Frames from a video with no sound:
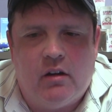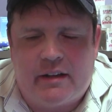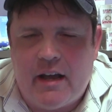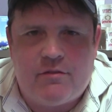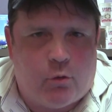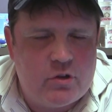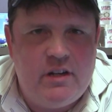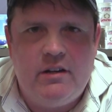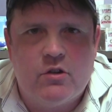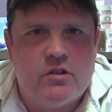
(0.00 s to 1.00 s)
Again,
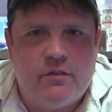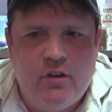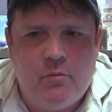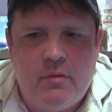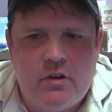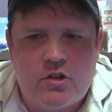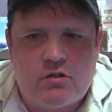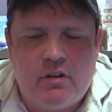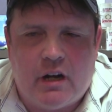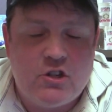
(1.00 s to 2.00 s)
14 years in the film
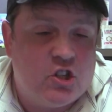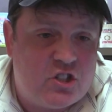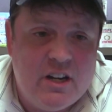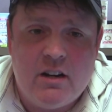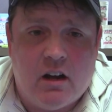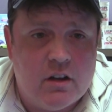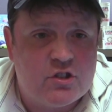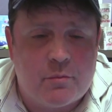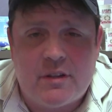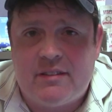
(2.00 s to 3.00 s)
industry. I just did
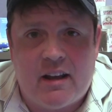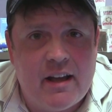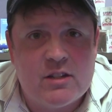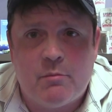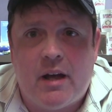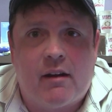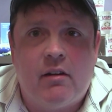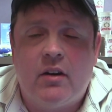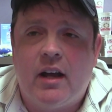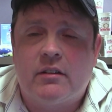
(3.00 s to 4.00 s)
something today as a
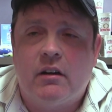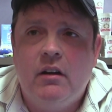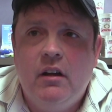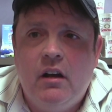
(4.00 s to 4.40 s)
background actor.